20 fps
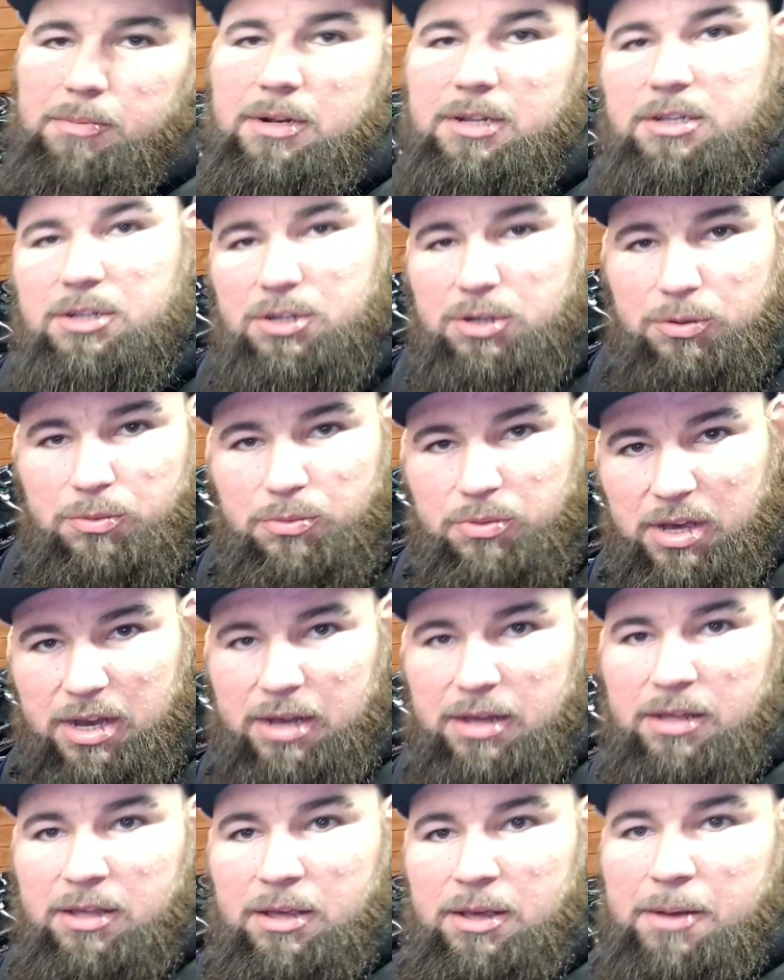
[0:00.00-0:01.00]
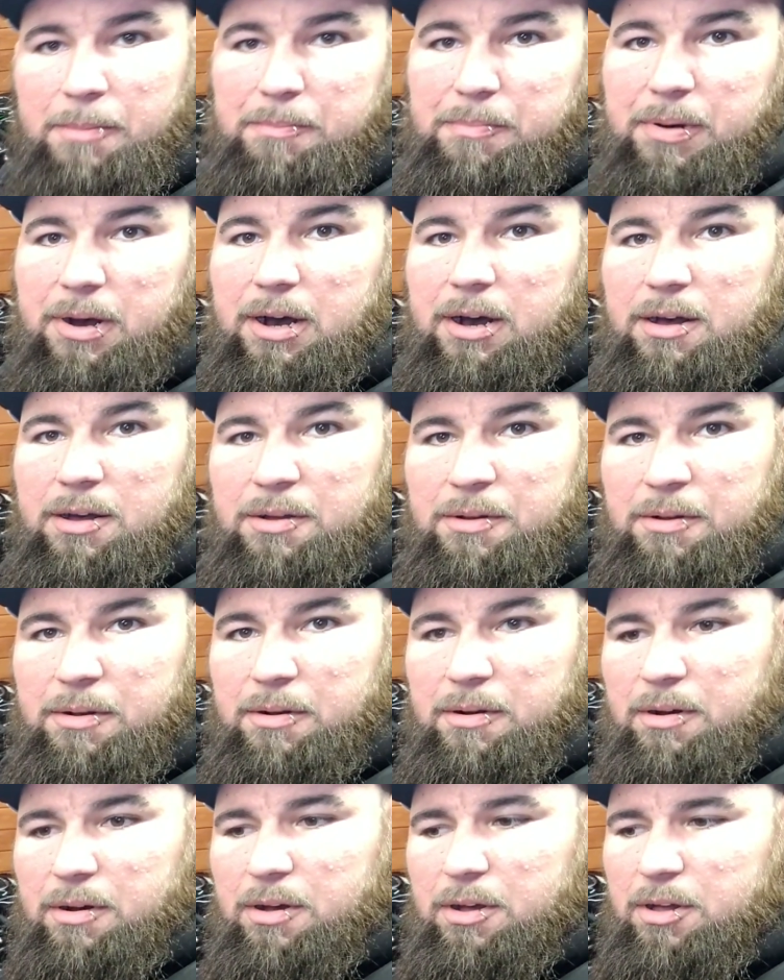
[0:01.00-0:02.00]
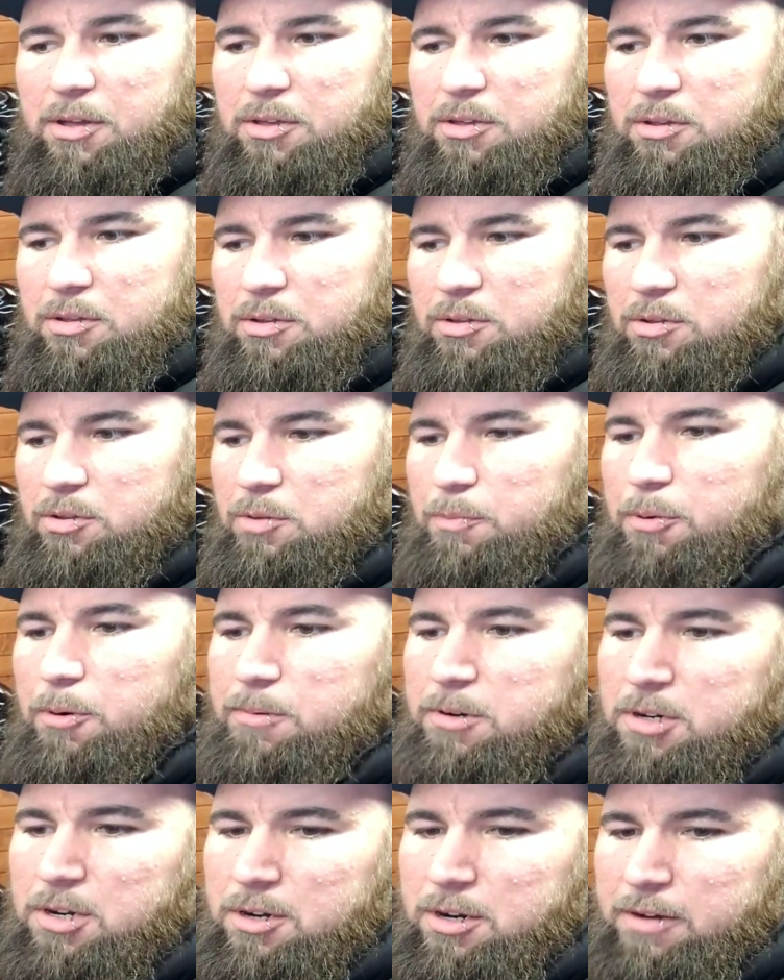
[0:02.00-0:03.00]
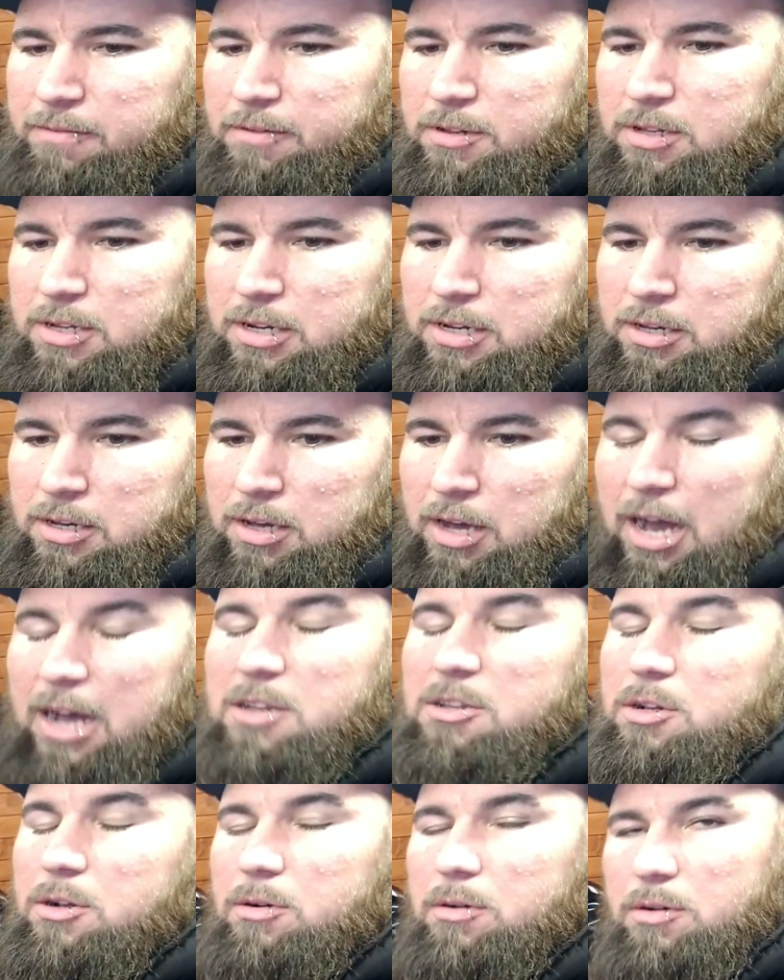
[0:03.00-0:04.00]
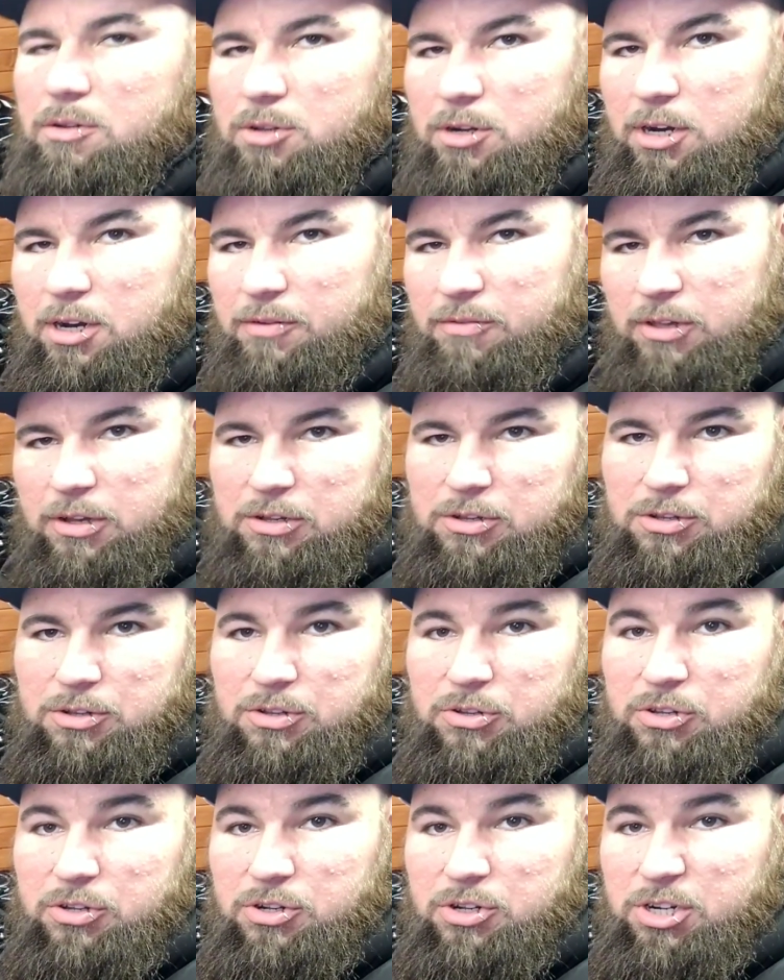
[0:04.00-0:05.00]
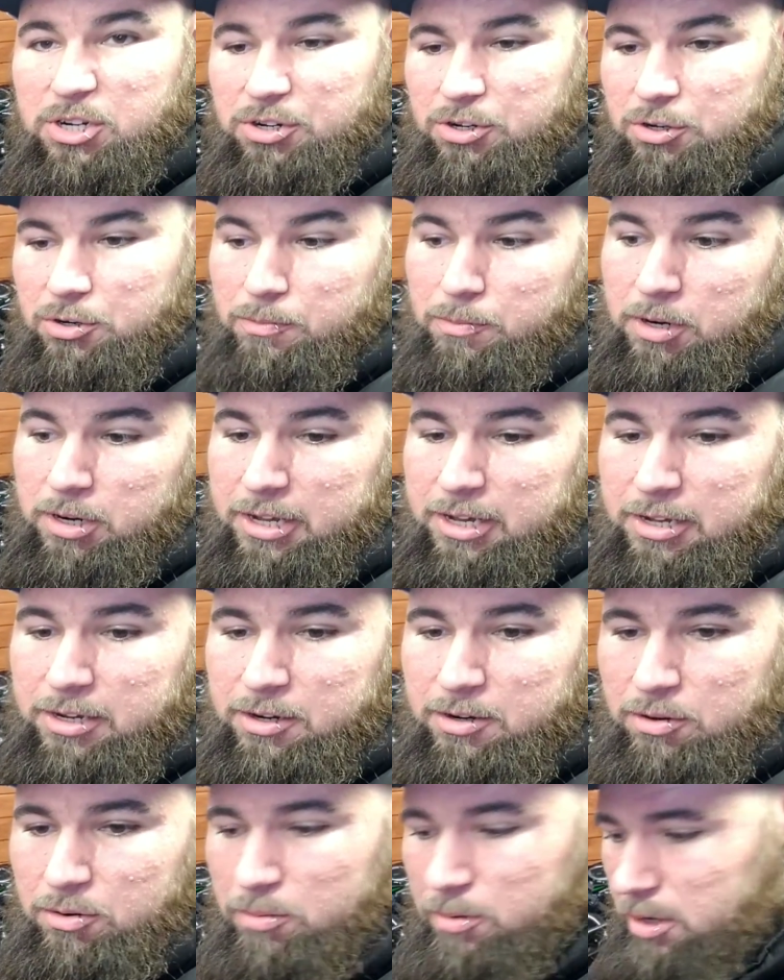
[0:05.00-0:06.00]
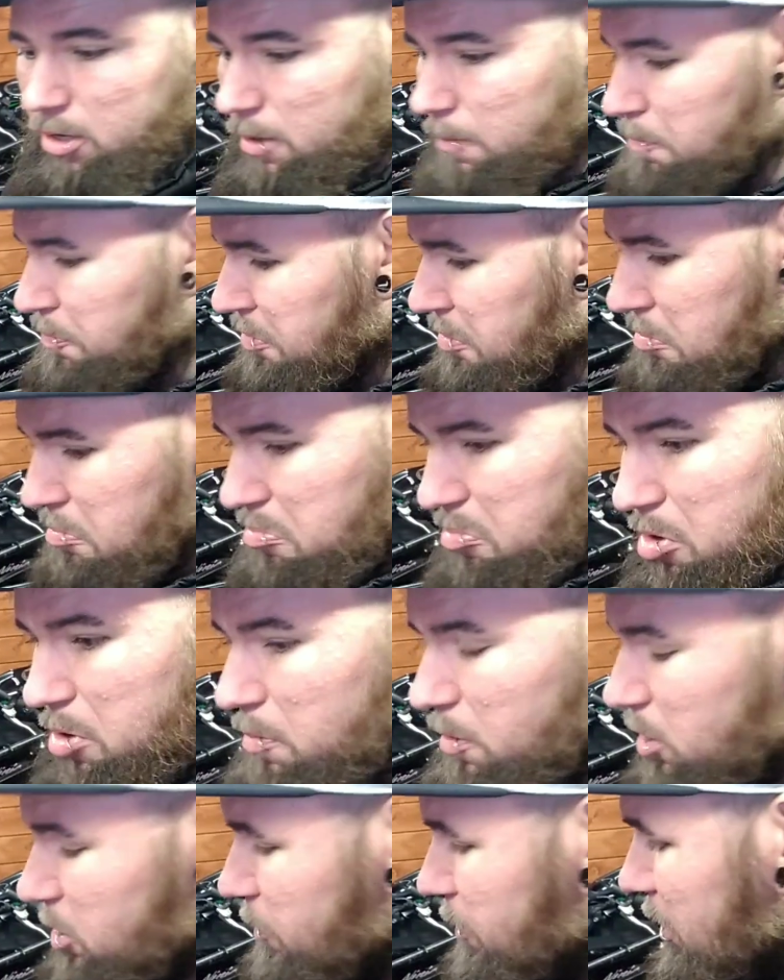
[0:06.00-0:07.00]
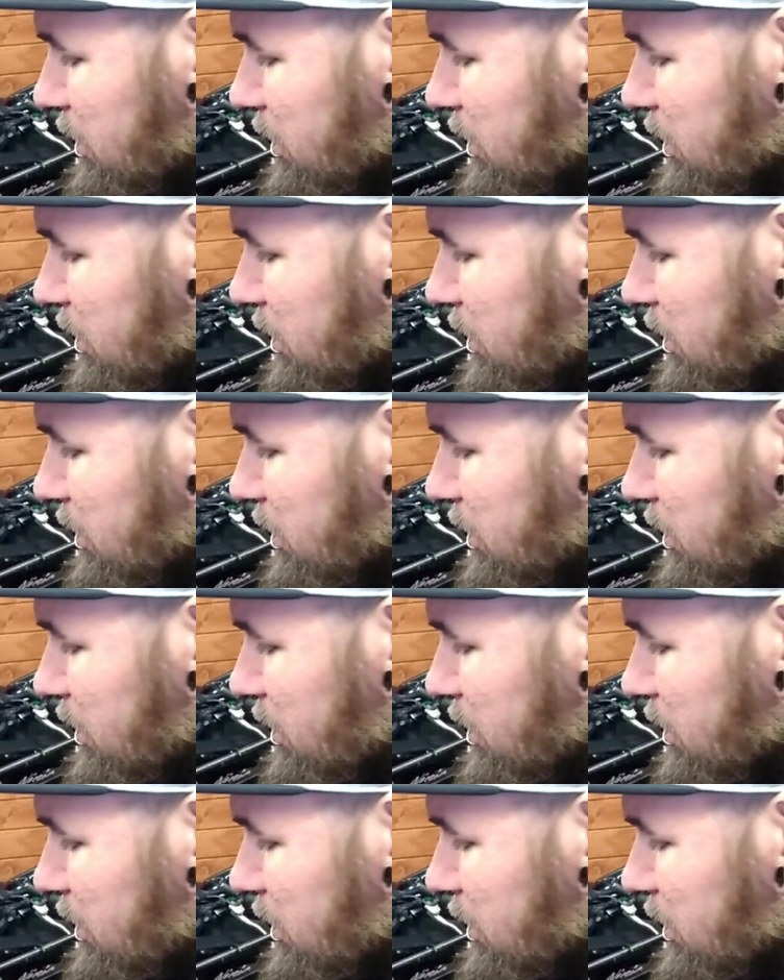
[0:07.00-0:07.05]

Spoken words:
please do that, but you probably don't have to take as long as I have. That's the suggestion. You might get it done quicker. You might